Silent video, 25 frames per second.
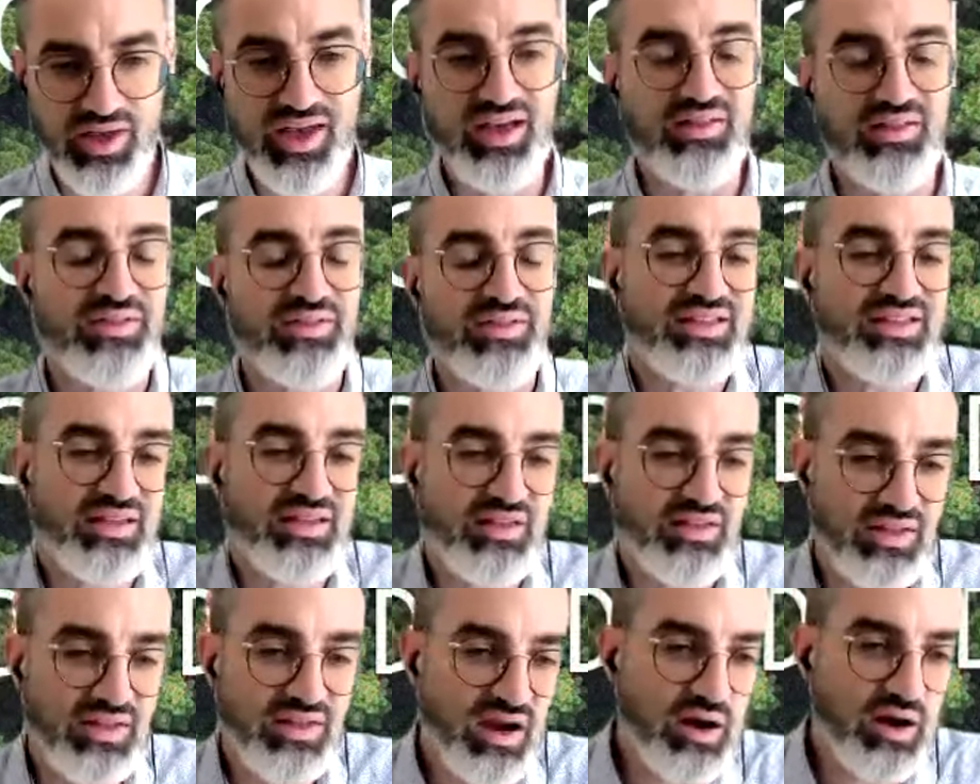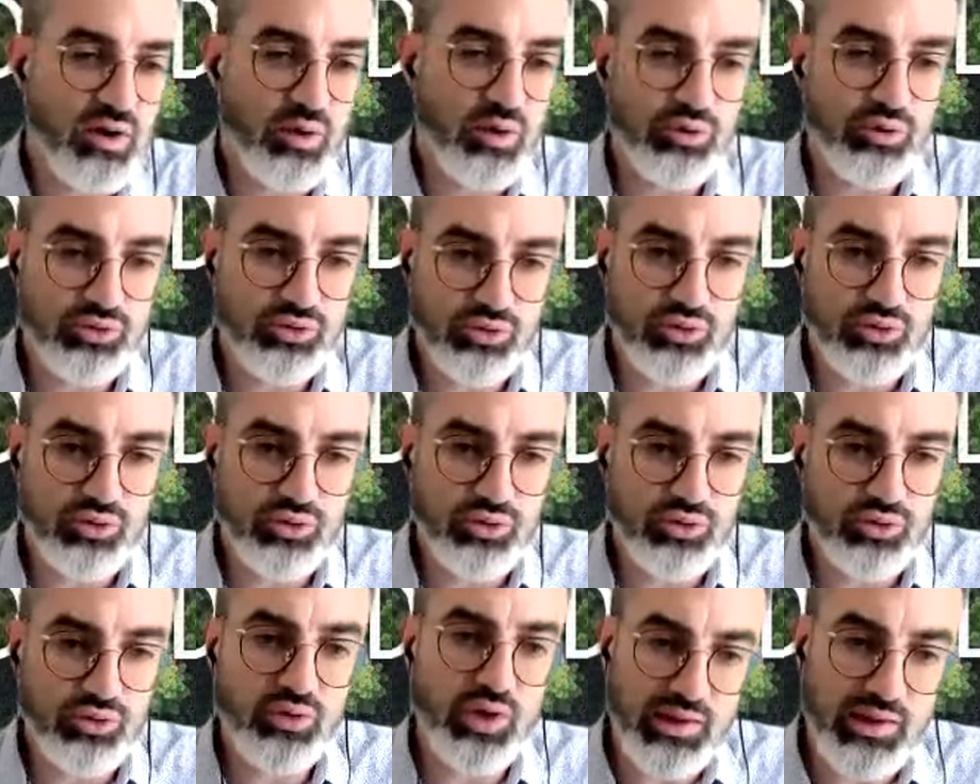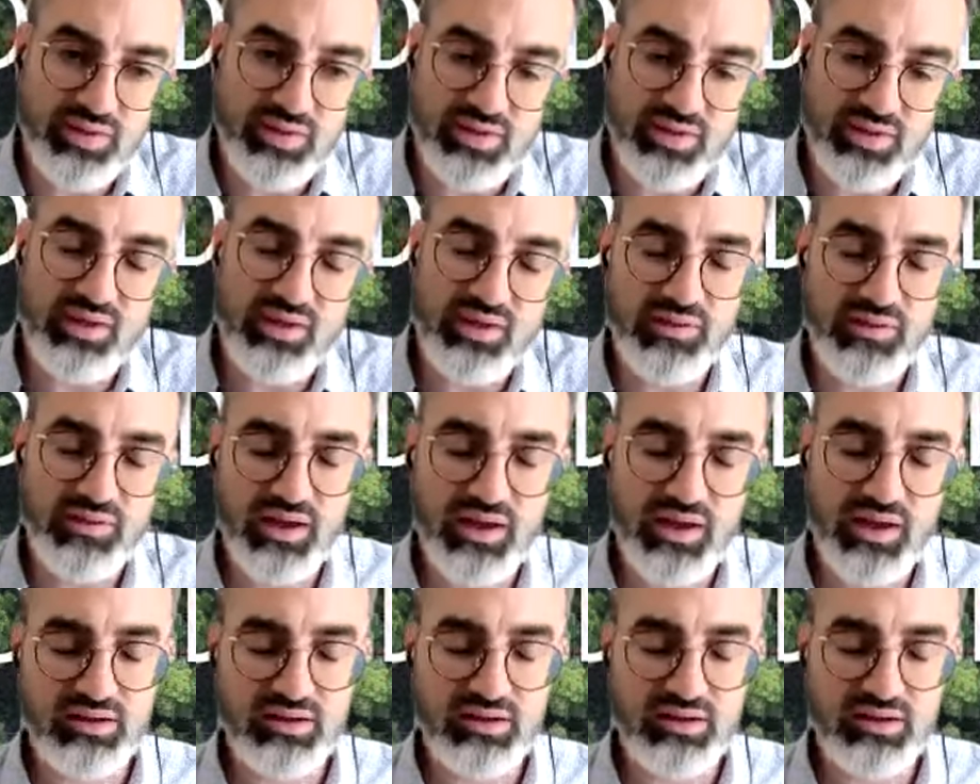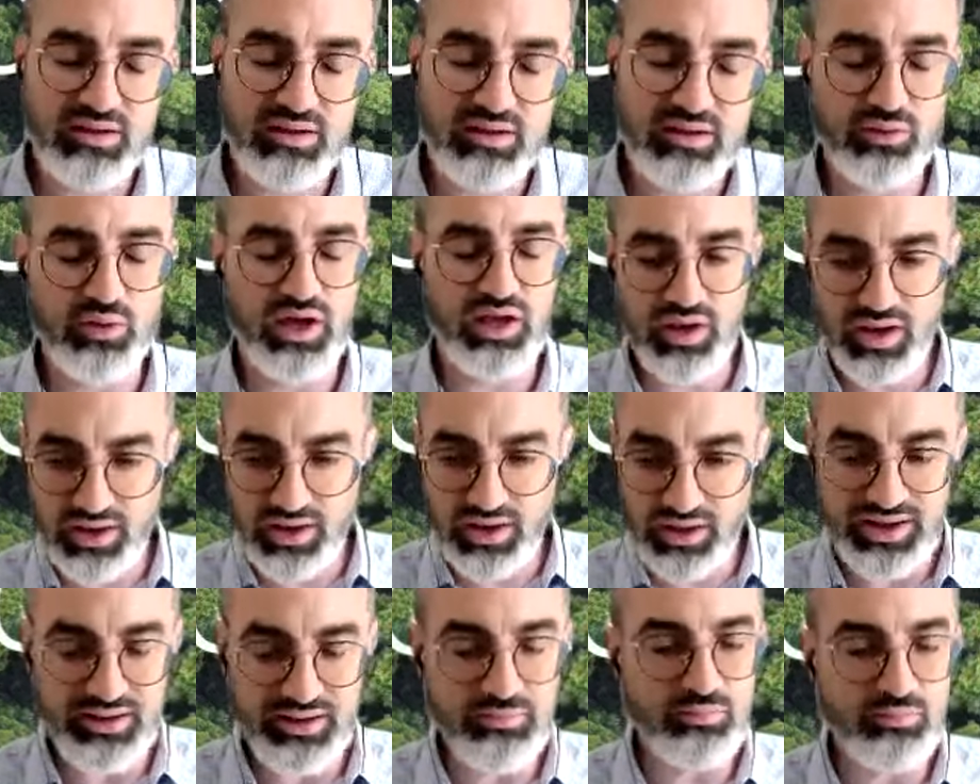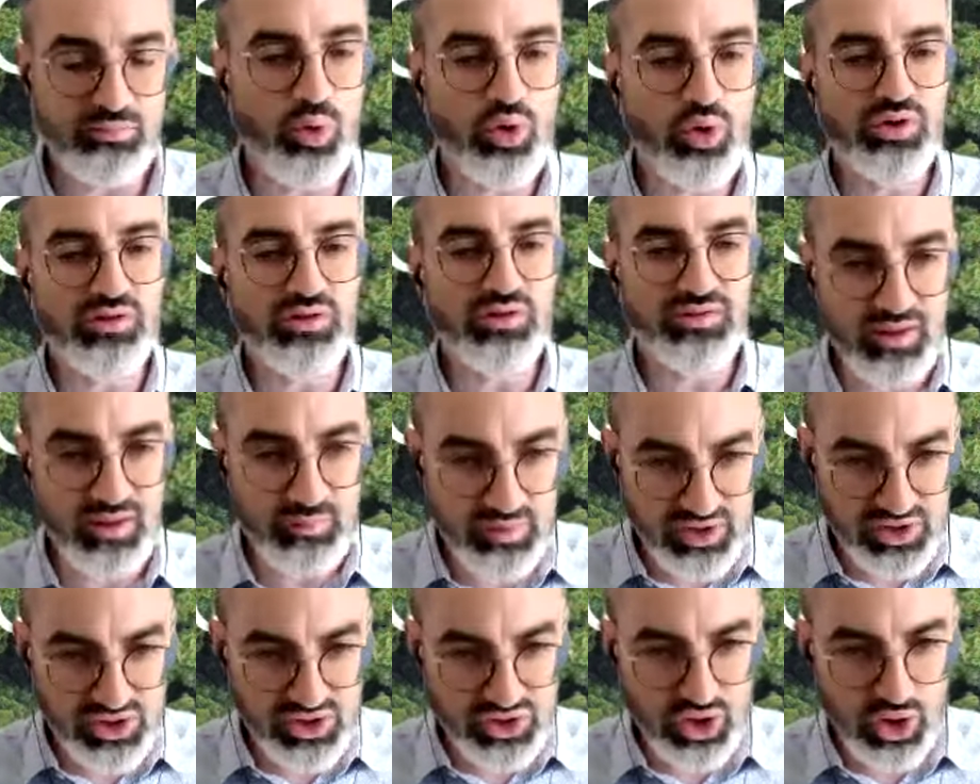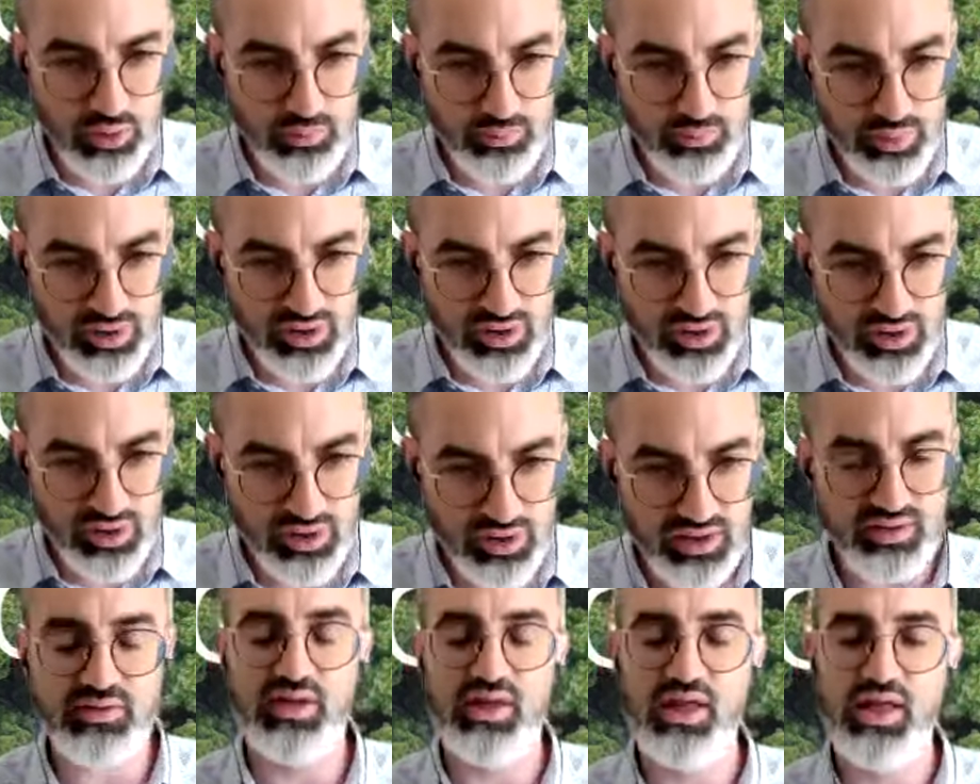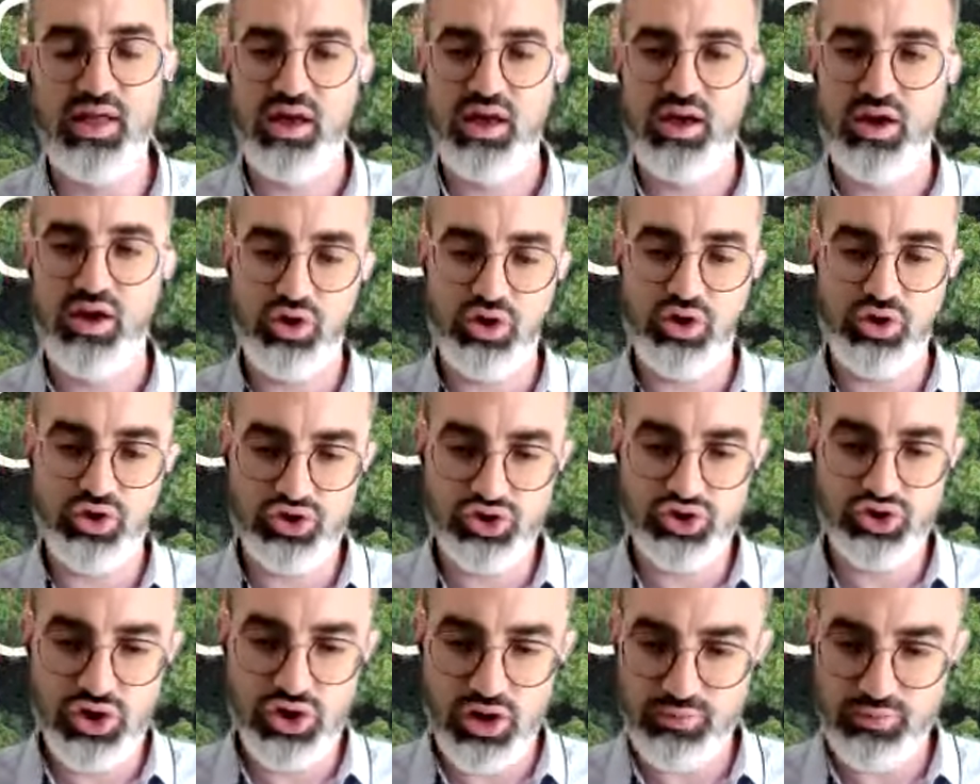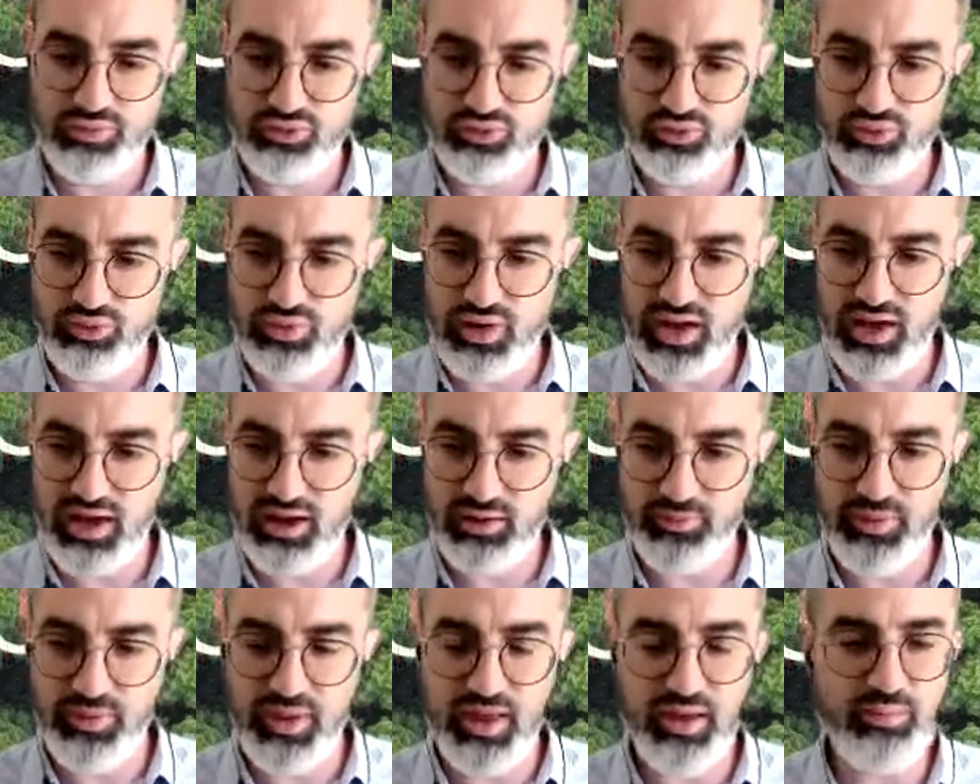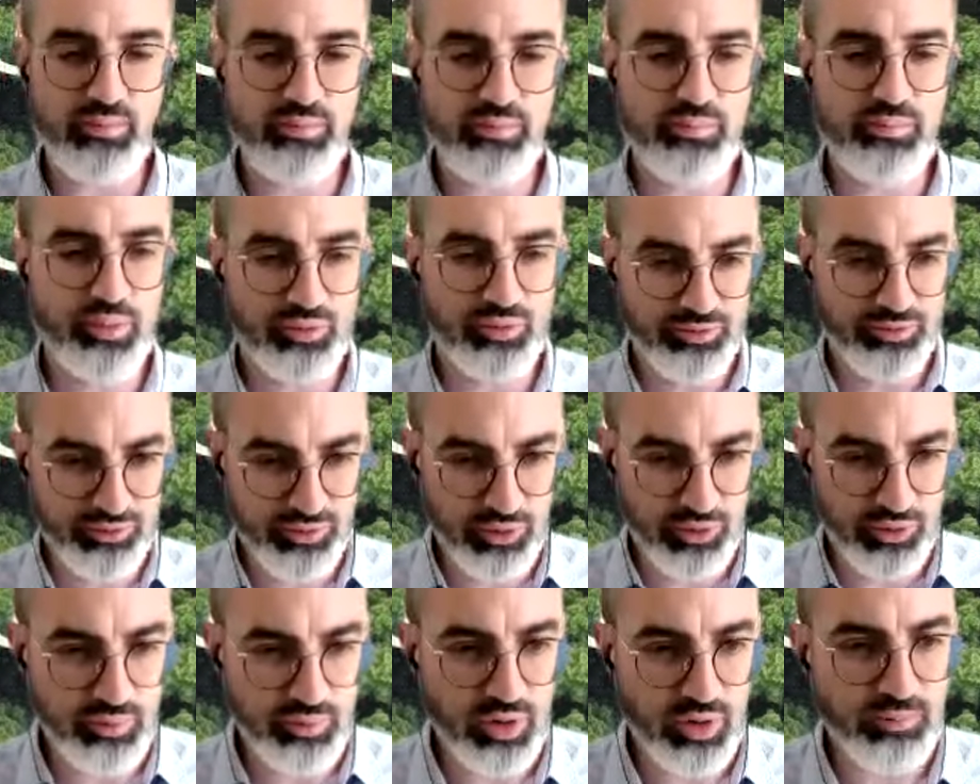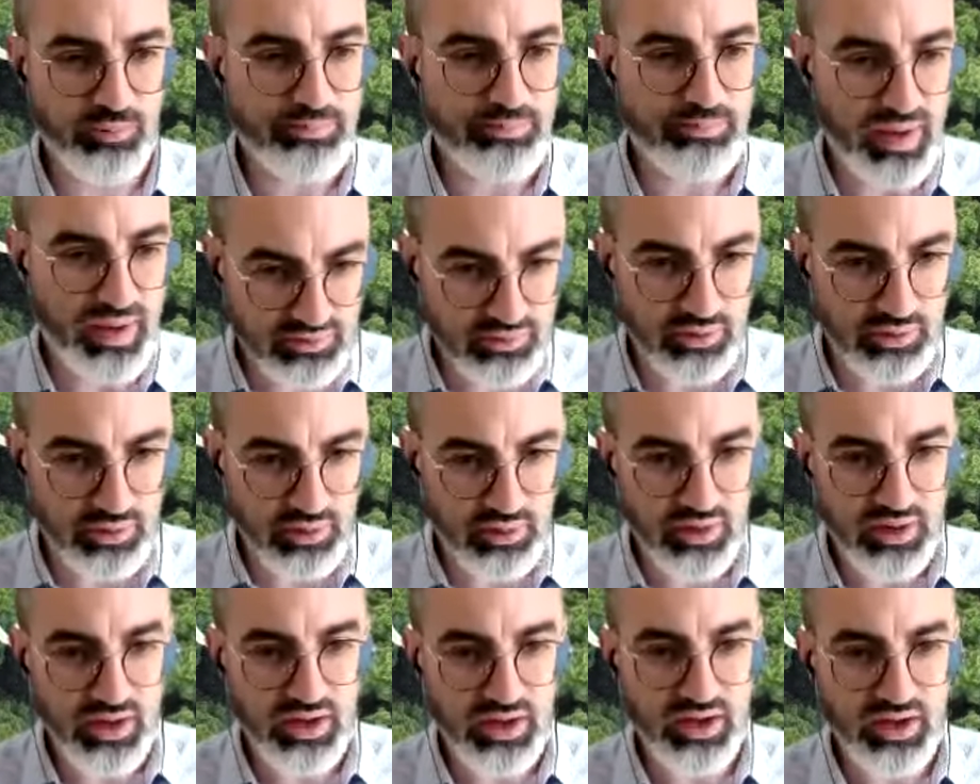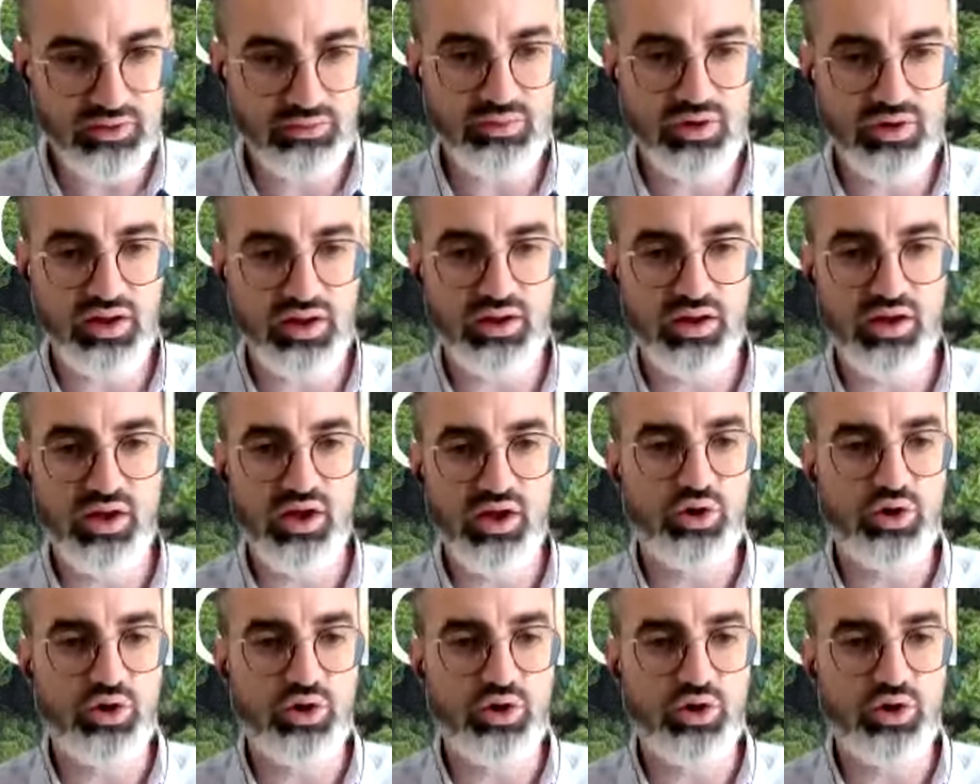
But they are also, and I'm seeing that as well, in more established companies uh, uh, jobs to help them perform better as well,